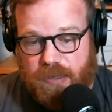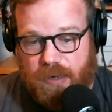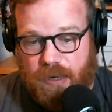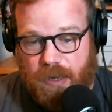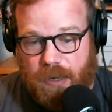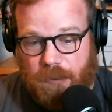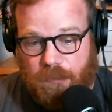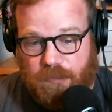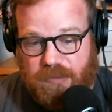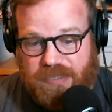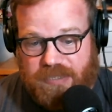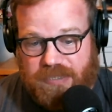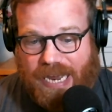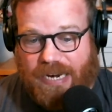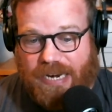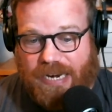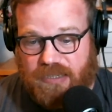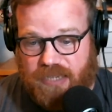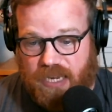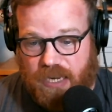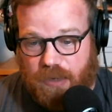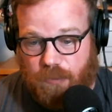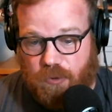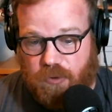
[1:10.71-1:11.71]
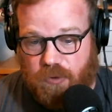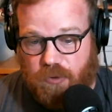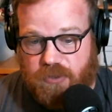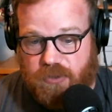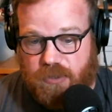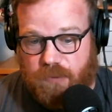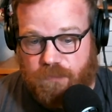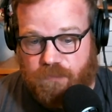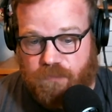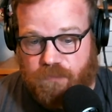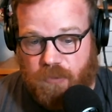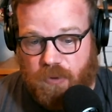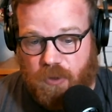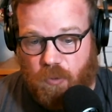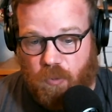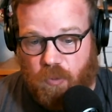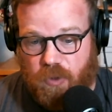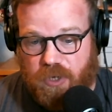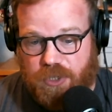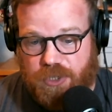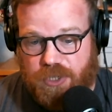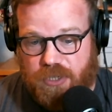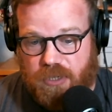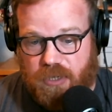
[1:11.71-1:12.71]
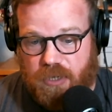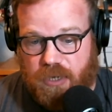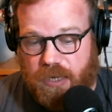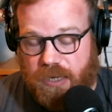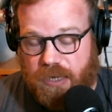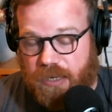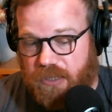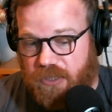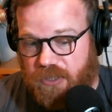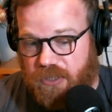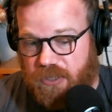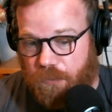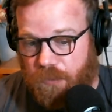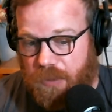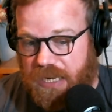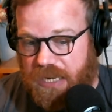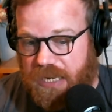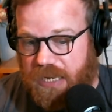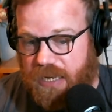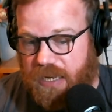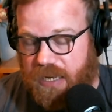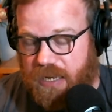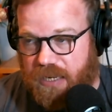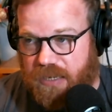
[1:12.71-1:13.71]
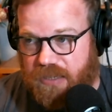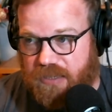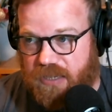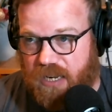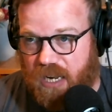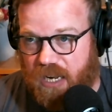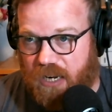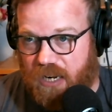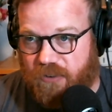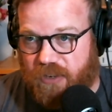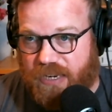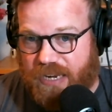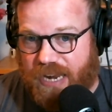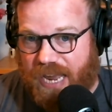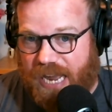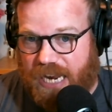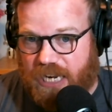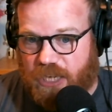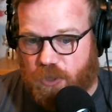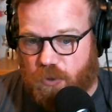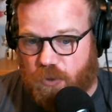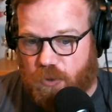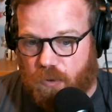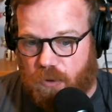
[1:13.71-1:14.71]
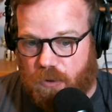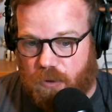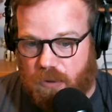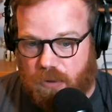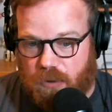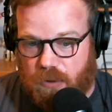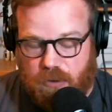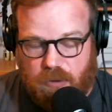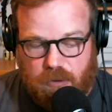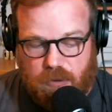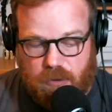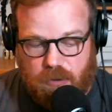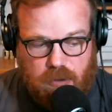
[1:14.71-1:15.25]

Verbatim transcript: um, data tables which to me is kind of a natural